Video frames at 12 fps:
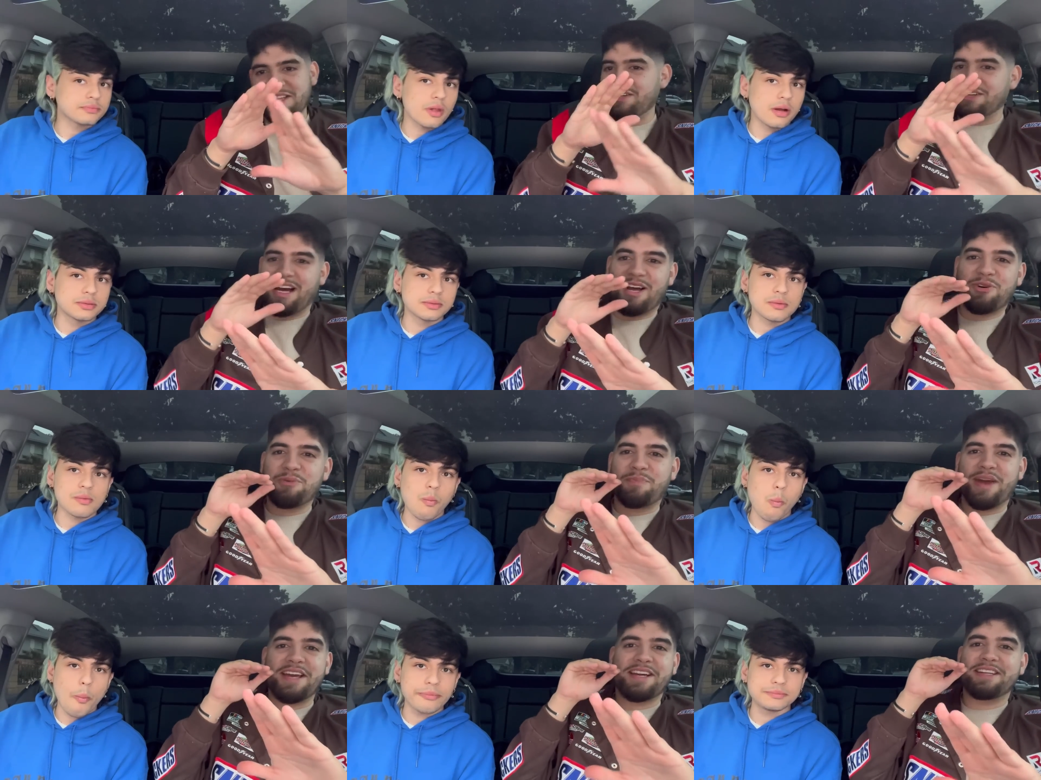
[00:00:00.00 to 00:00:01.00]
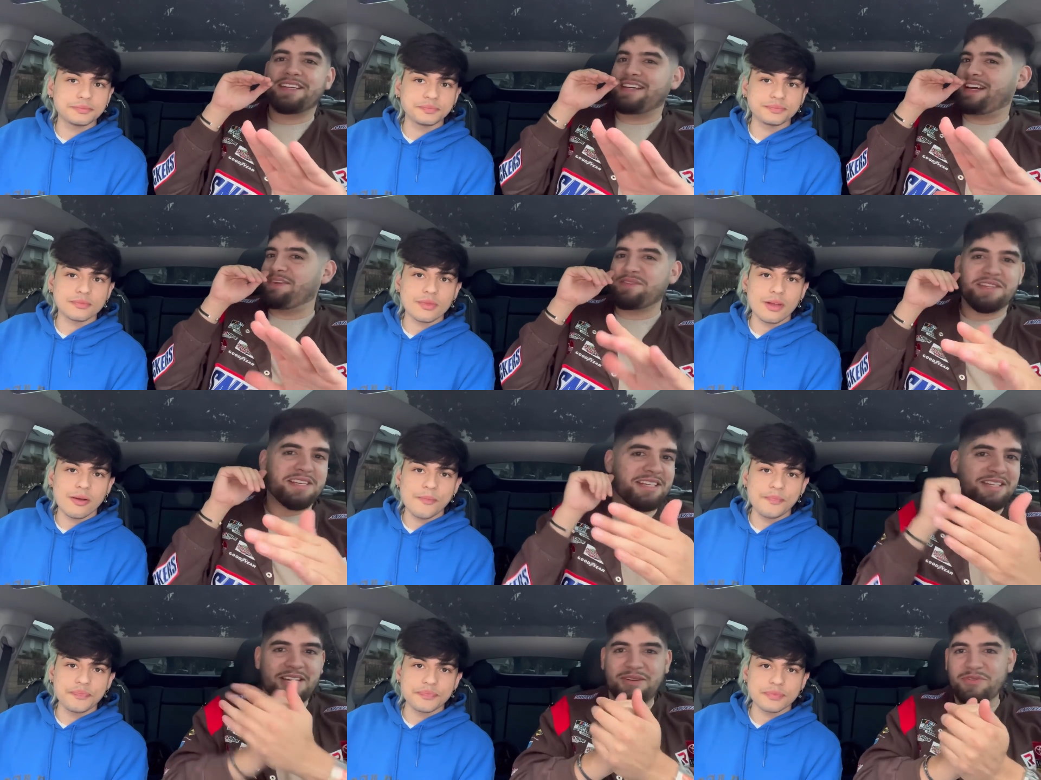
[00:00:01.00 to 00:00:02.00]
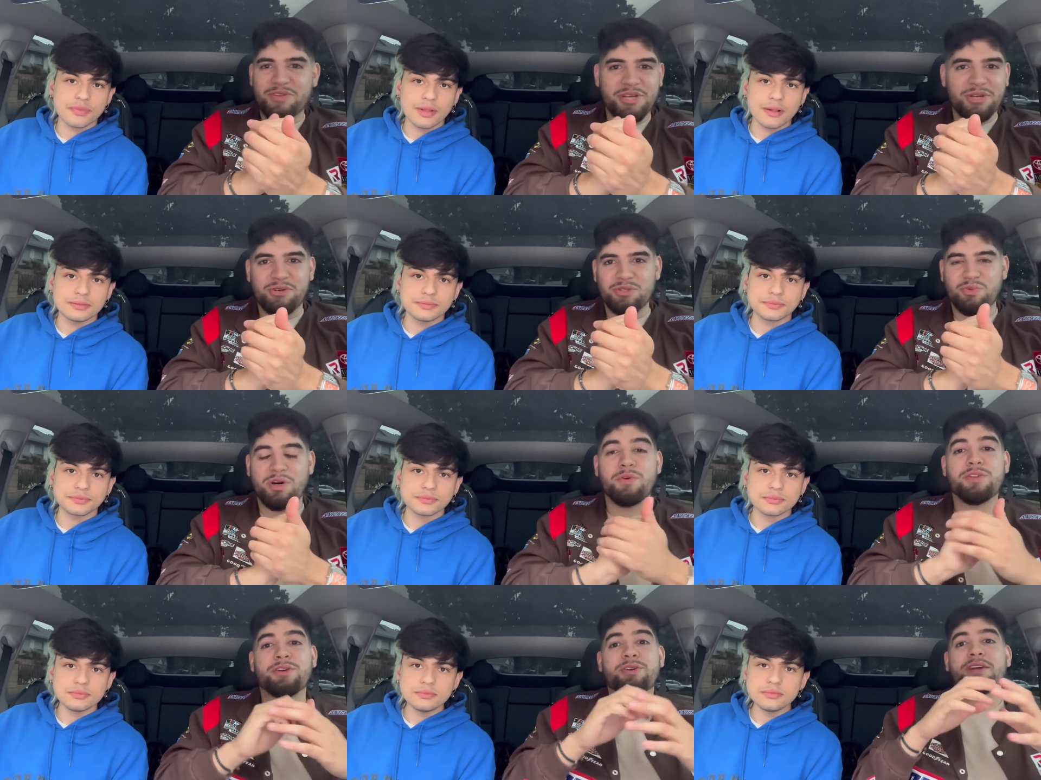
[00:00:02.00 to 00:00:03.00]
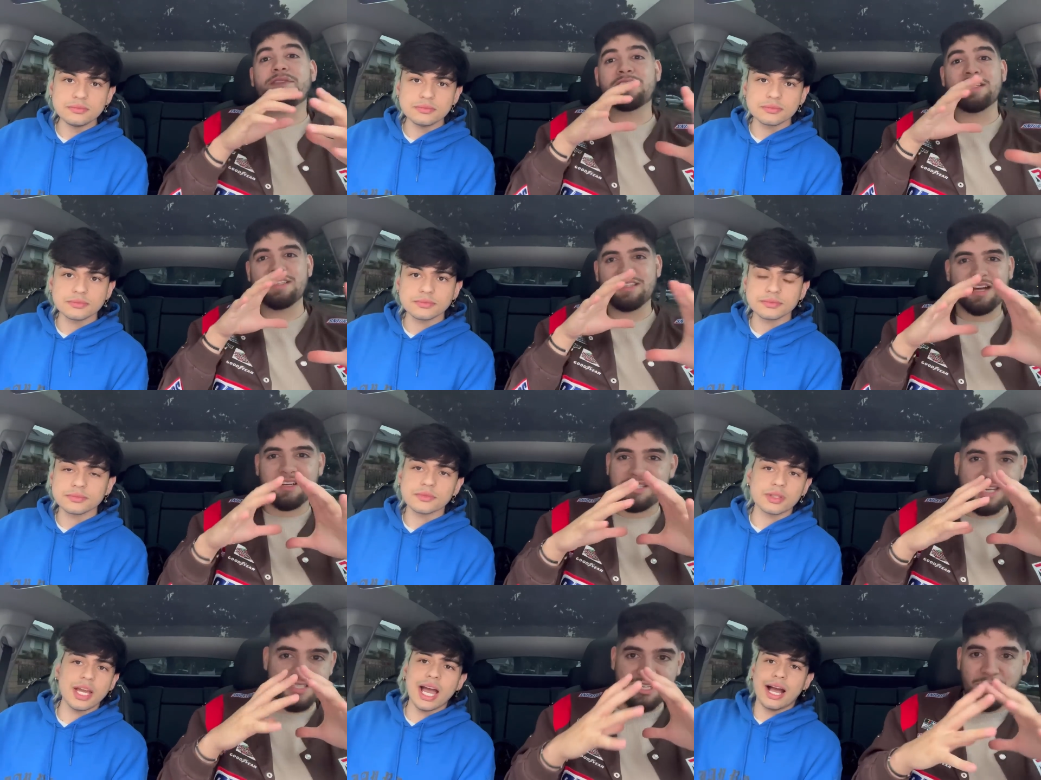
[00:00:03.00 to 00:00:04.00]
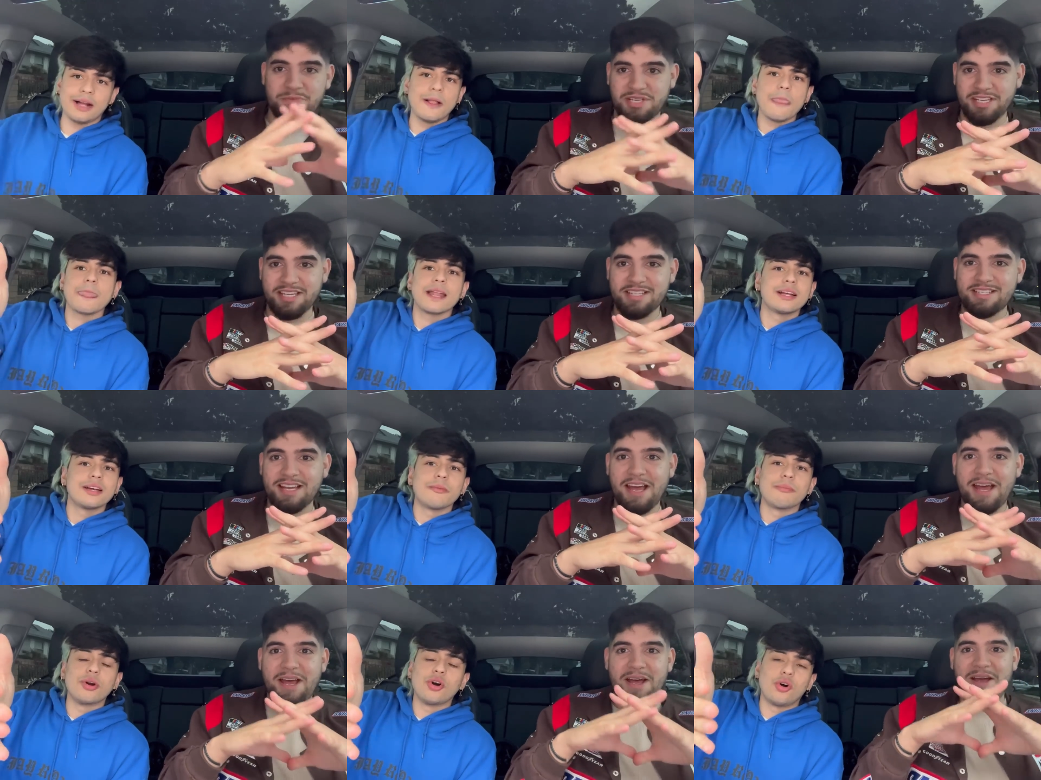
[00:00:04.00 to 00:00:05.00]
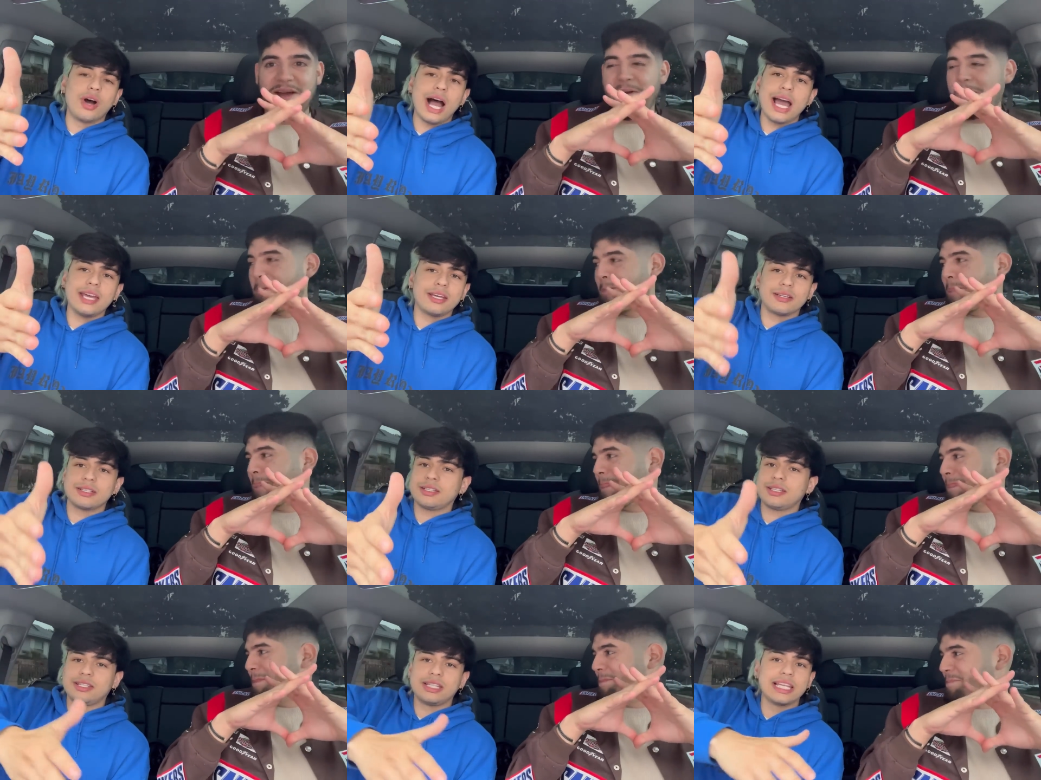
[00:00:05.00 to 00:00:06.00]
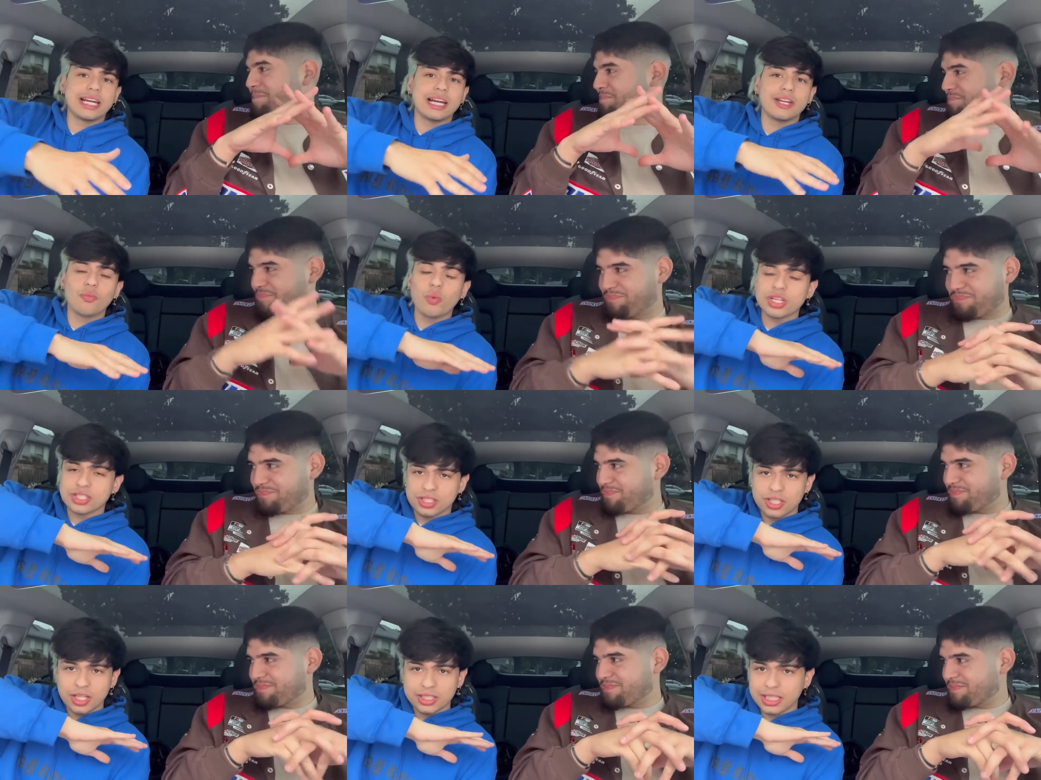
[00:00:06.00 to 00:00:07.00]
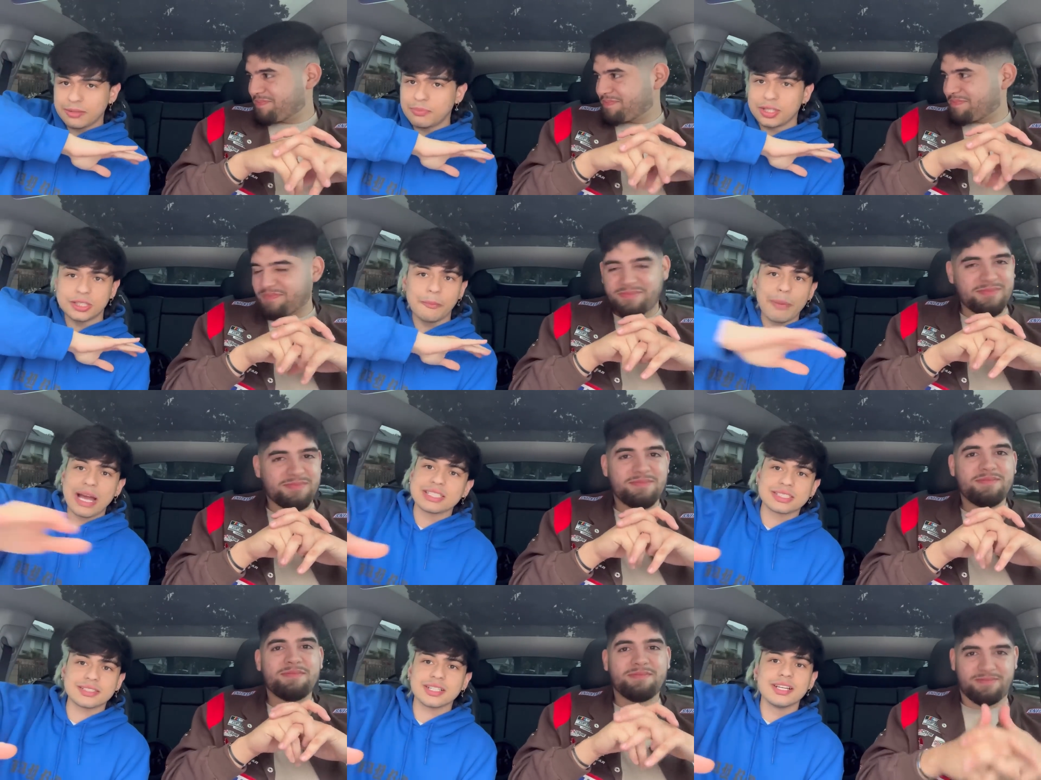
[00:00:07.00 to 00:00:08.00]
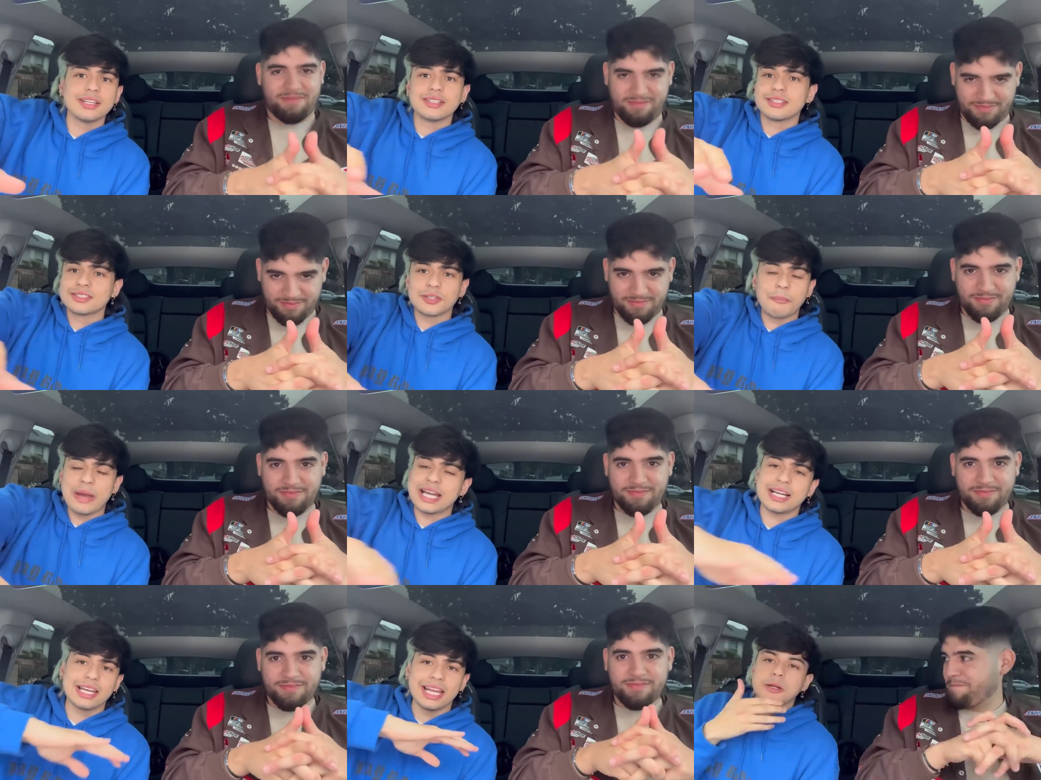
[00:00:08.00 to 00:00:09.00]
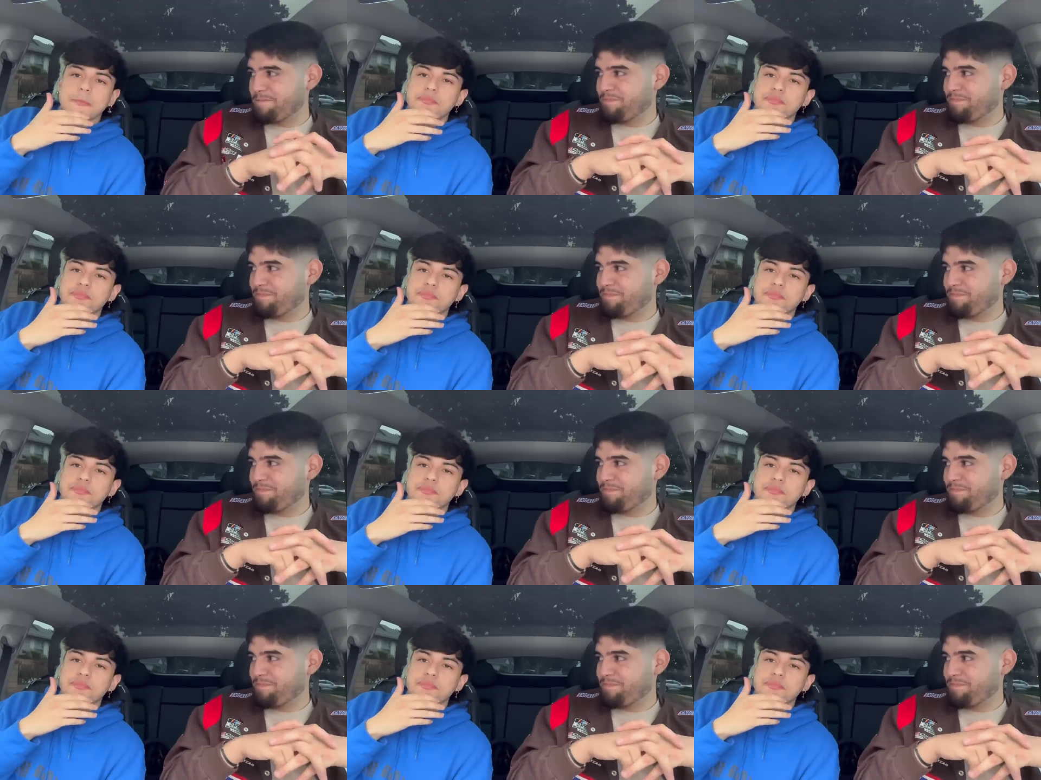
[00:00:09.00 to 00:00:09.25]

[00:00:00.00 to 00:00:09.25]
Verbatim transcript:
Speaker 1: look, I will Peka everything. Everything goes well with her. Everything she
Speaker 2: gets yeah. help she needs. Bro, I literally wish nothing but the best to Peka. Like,